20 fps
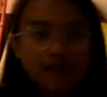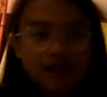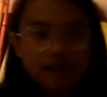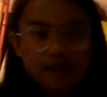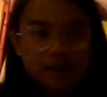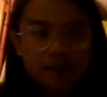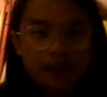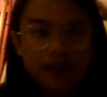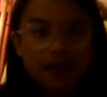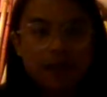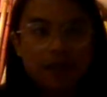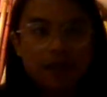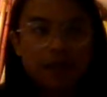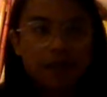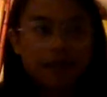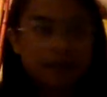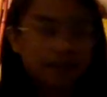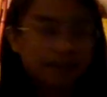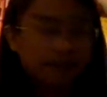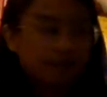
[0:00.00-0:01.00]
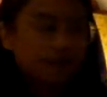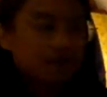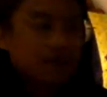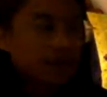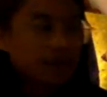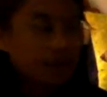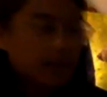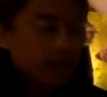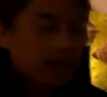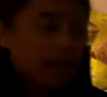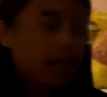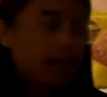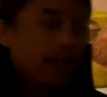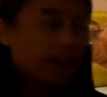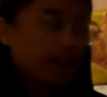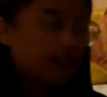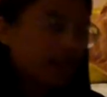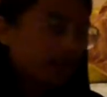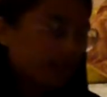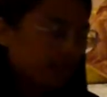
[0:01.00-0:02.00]
is pain.
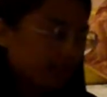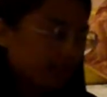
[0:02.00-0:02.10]
And